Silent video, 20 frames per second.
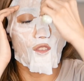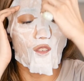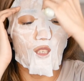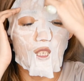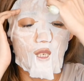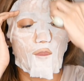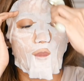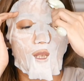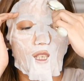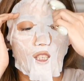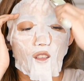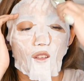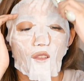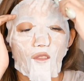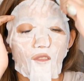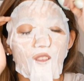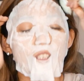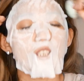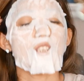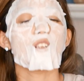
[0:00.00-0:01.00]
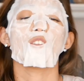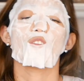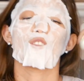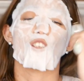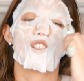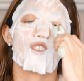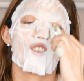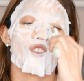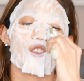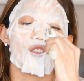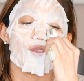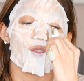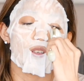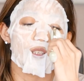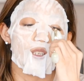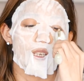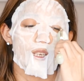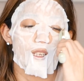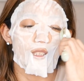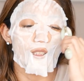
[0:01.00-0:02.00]
to really make you feel
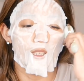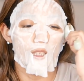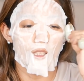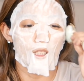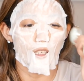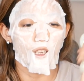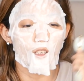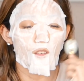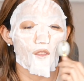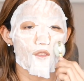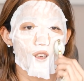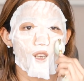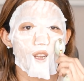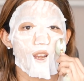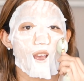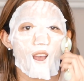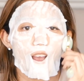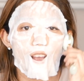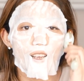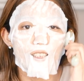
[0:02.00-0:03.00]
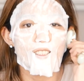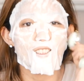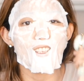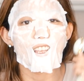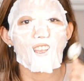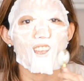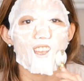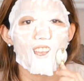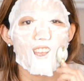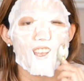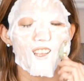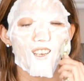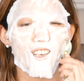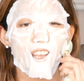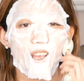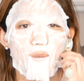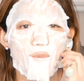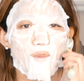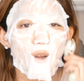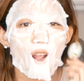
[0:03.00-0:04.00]
rejuvenated and relaxed, and
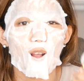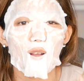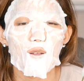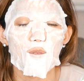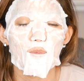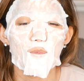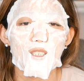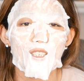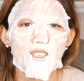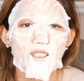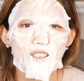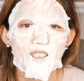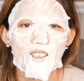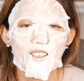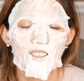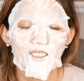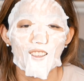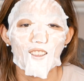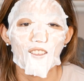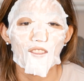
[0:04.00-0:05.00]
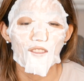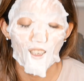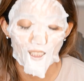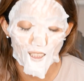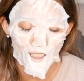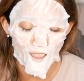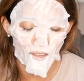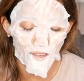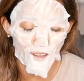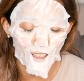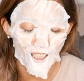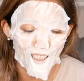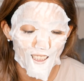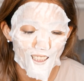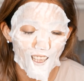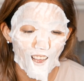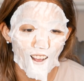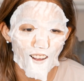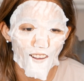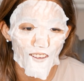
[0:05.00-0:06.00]
I'm probably funny looking
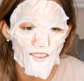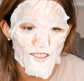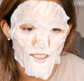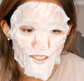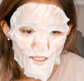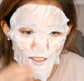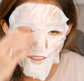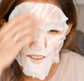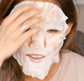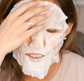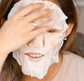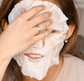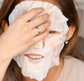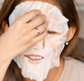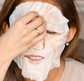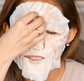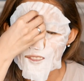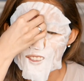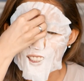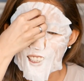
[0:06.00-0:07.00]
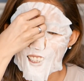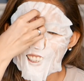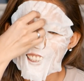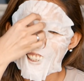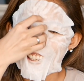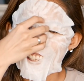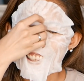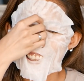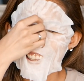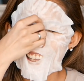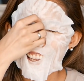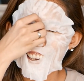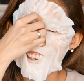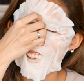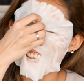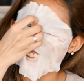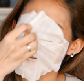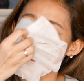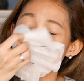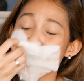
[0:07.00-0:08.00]
now. So
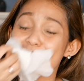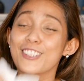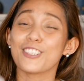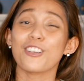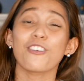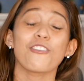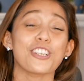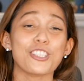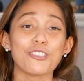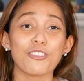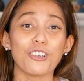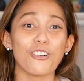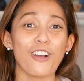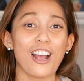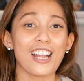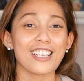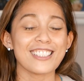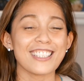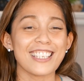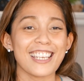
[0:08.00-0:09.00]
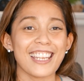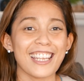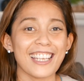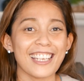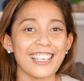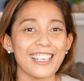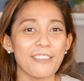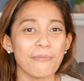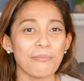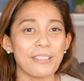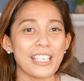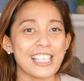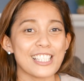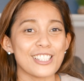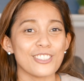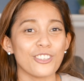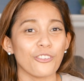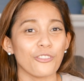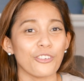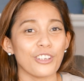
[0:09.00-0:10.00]
there, thank you so much for watching.
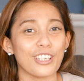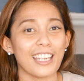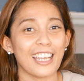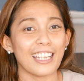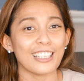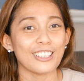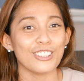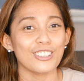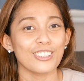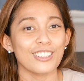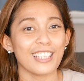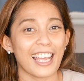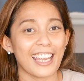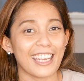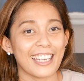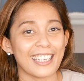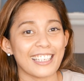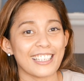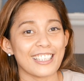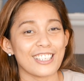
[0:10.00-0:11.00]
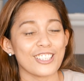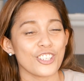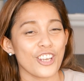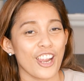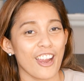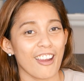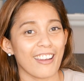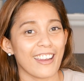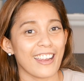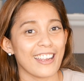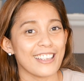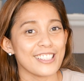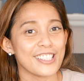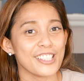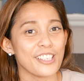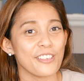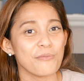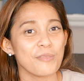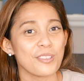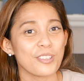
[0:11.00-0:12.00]
Please don't forget to like, share, and
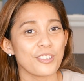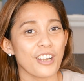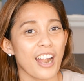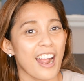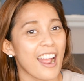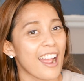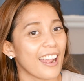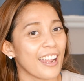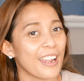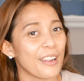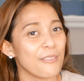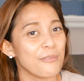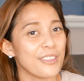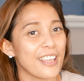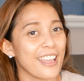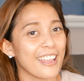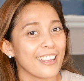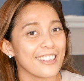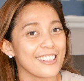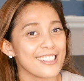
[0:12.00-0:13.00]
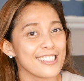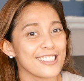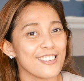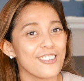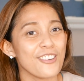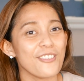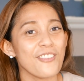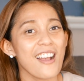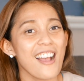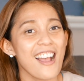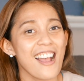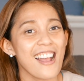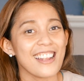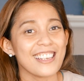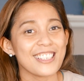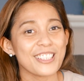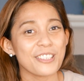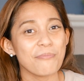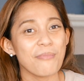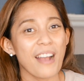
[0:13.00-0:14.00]
subscribe. Thank you so
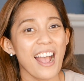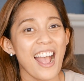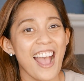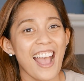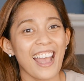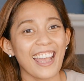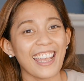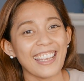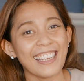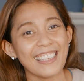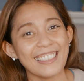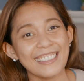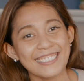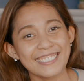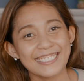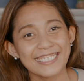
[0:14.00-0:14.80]
much. Bye!